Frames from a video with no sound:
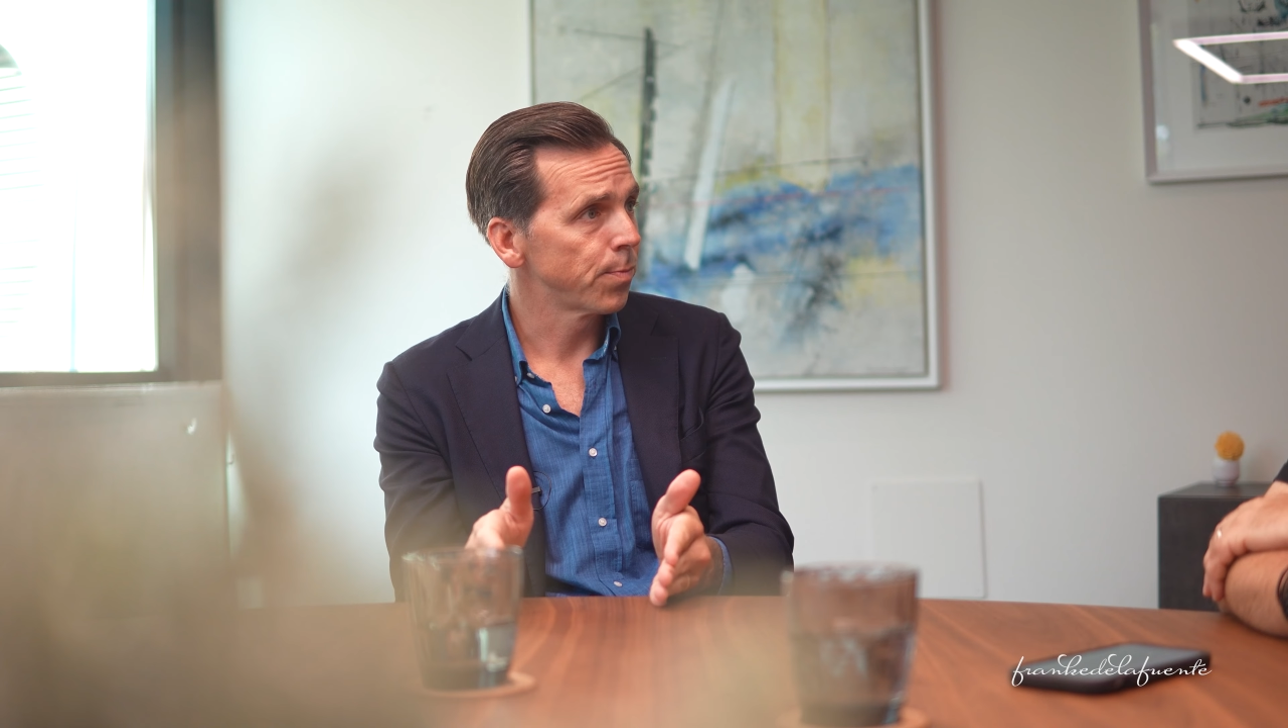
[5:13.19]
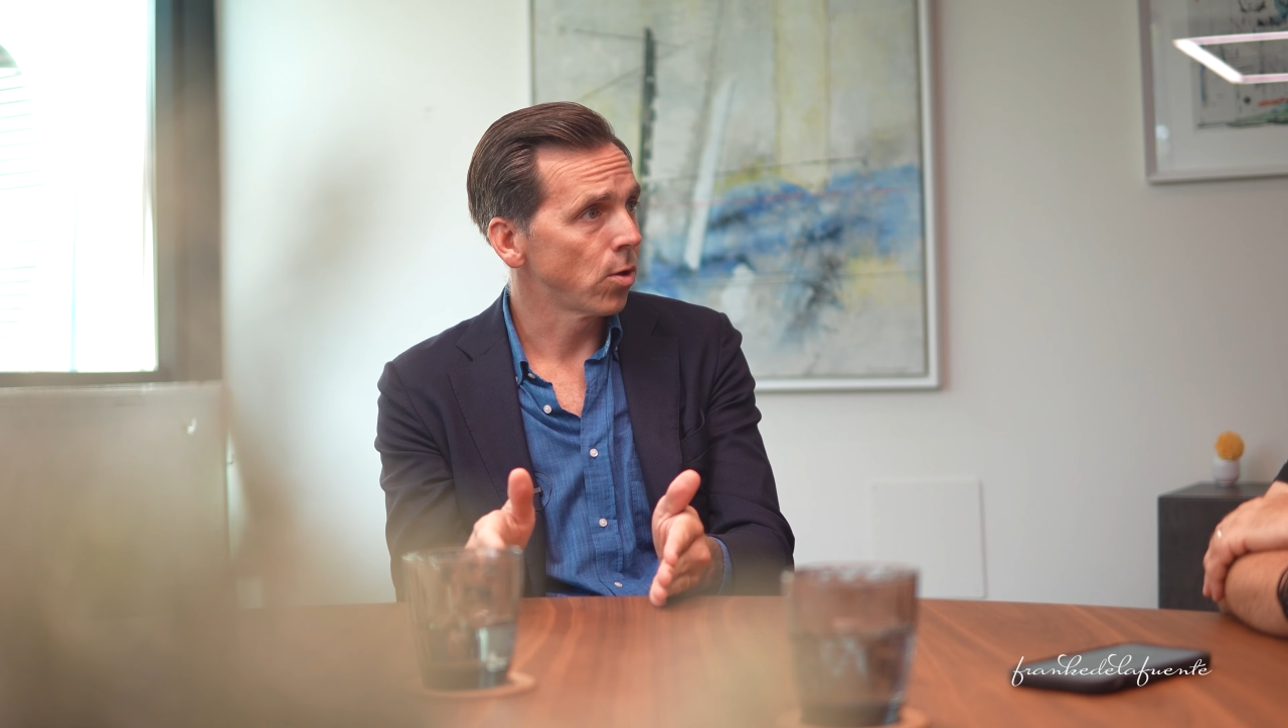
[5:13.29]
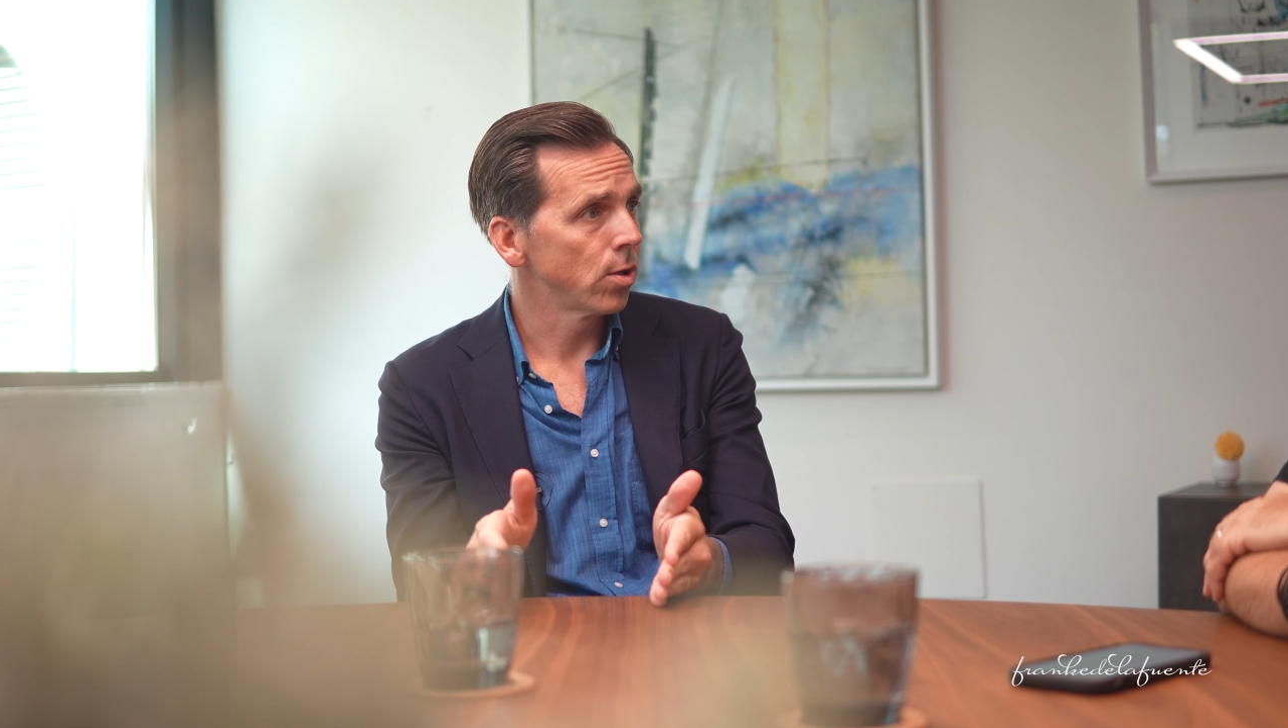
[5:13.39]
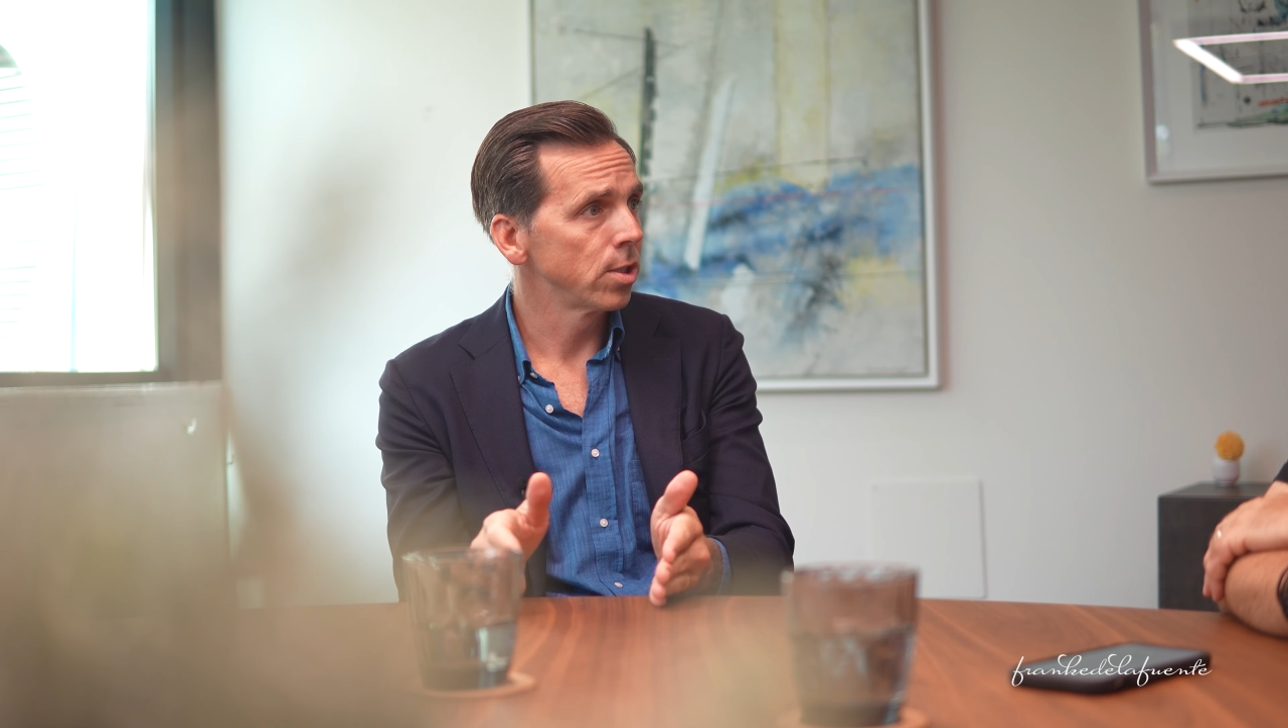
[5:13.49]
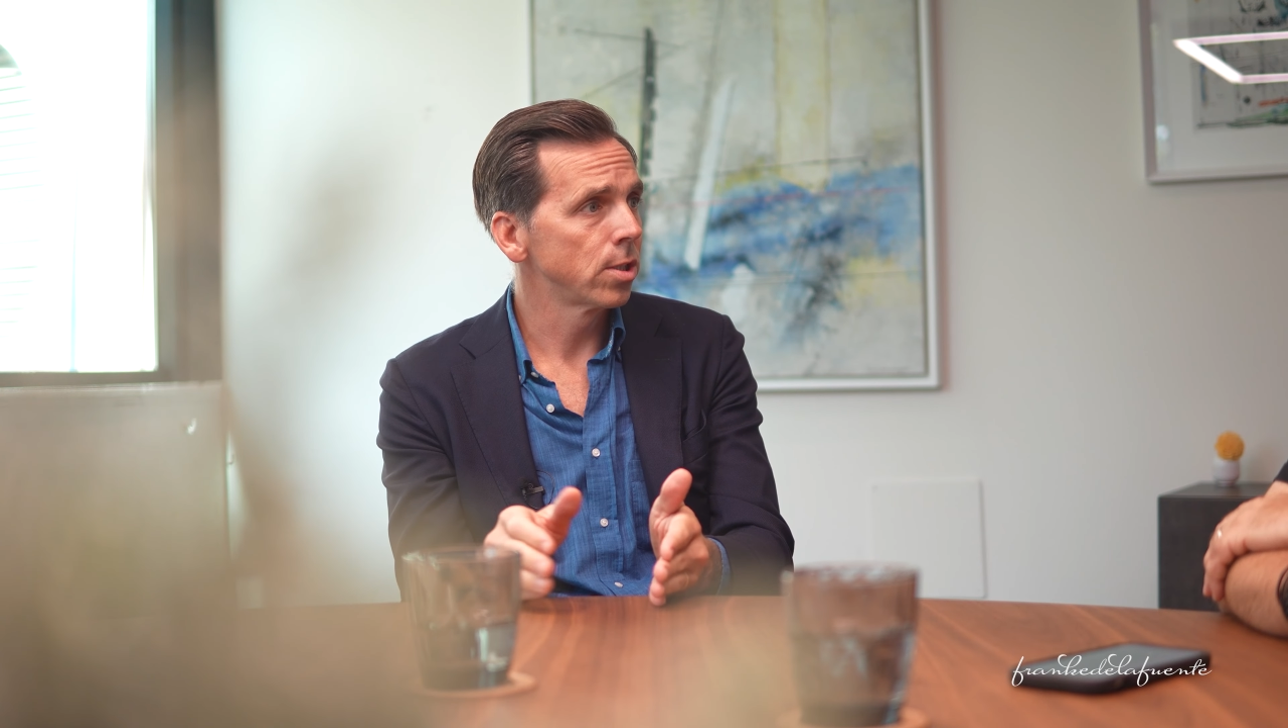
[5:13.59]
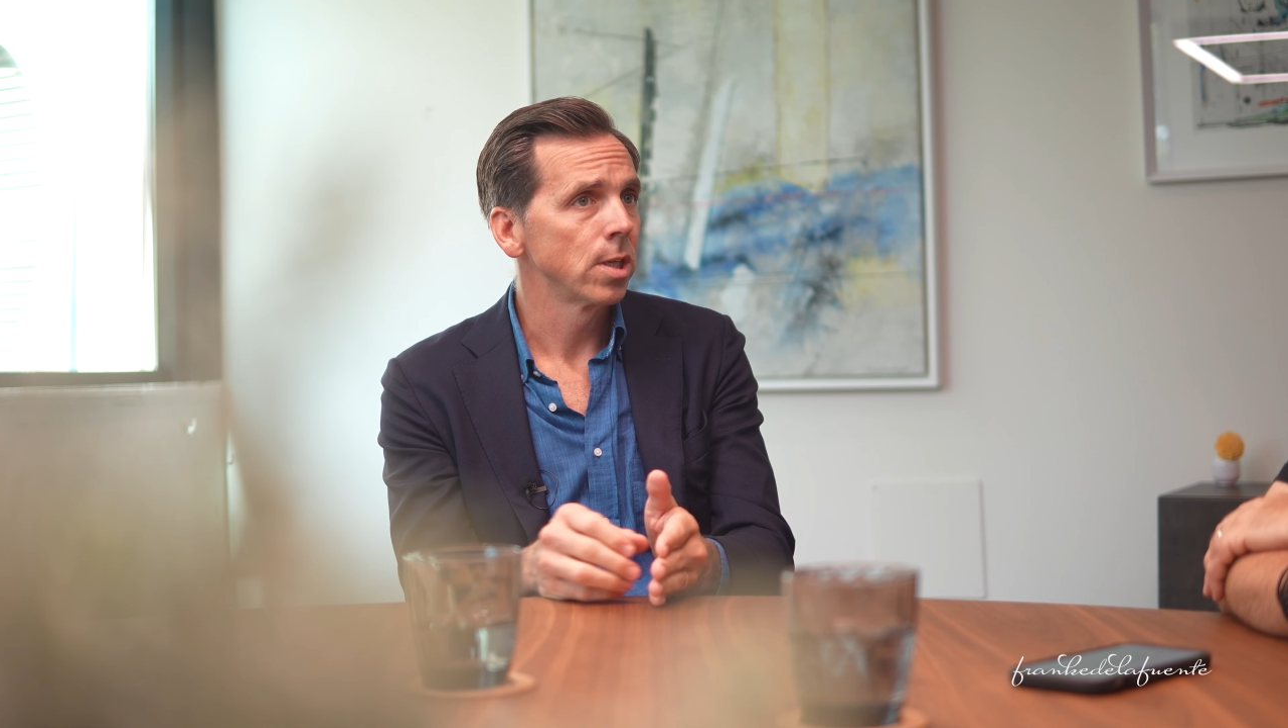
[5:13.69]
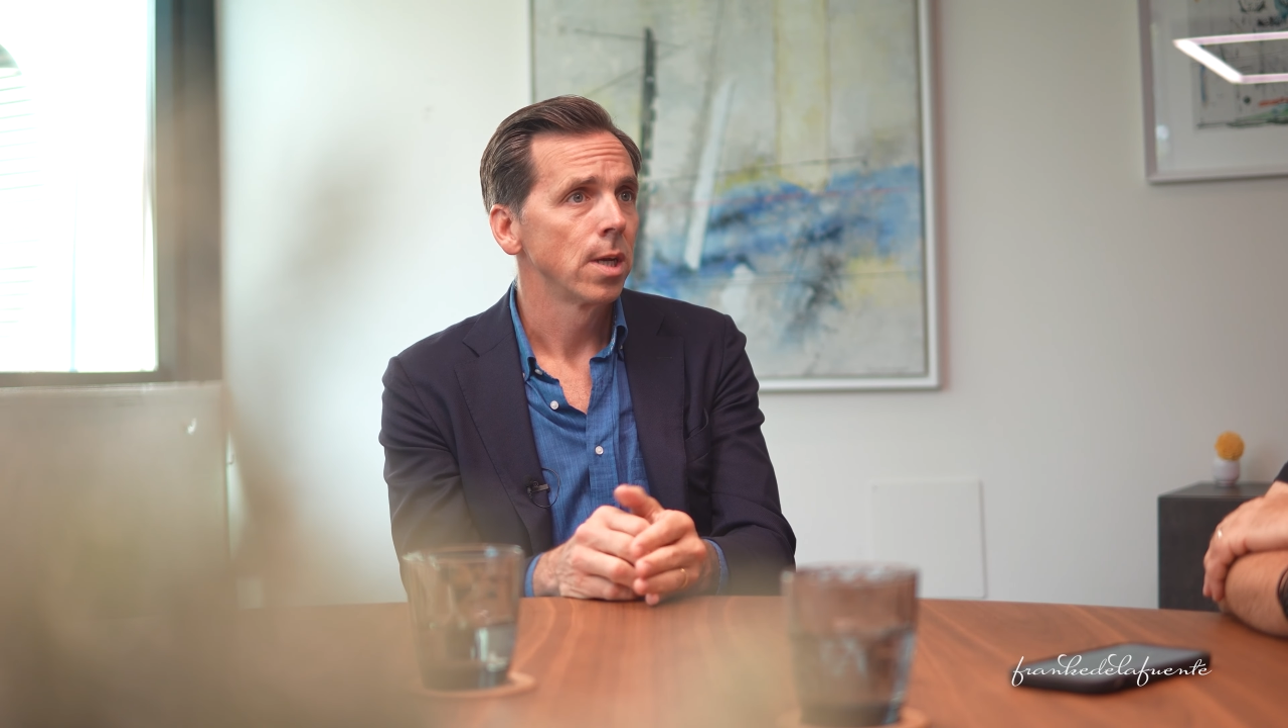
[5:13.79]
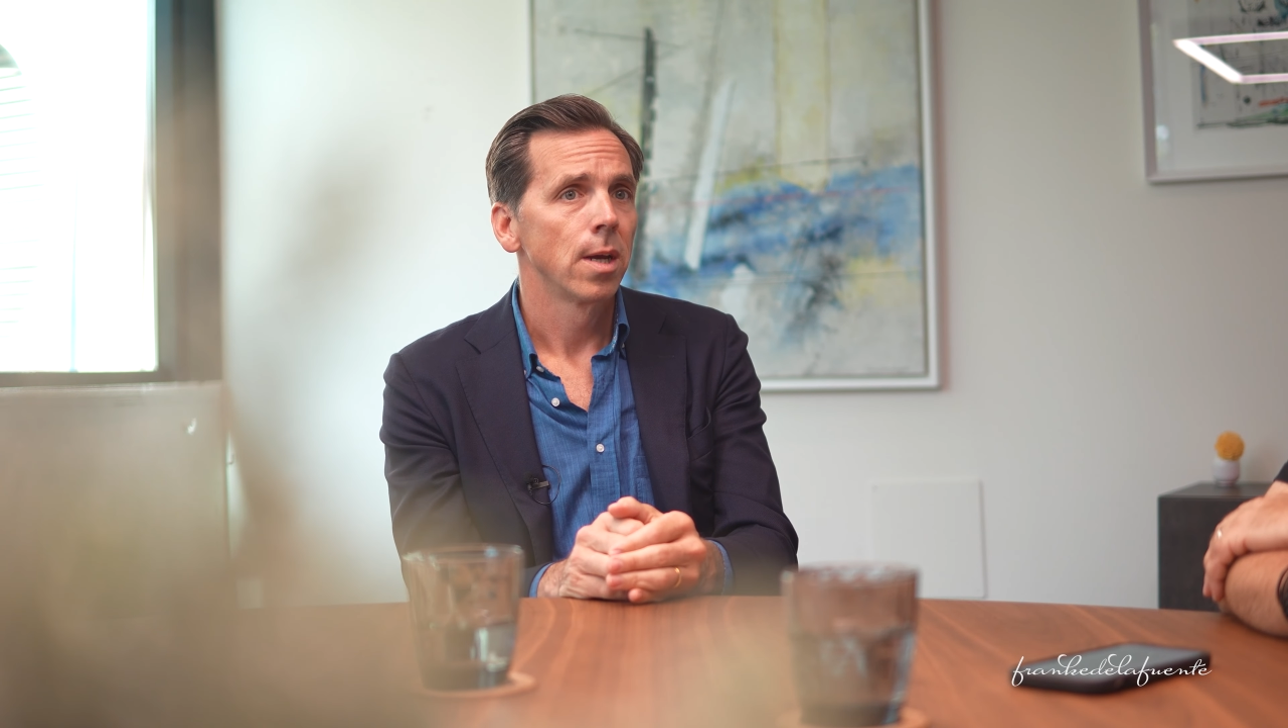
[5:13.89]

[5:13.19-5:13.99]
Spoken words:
point.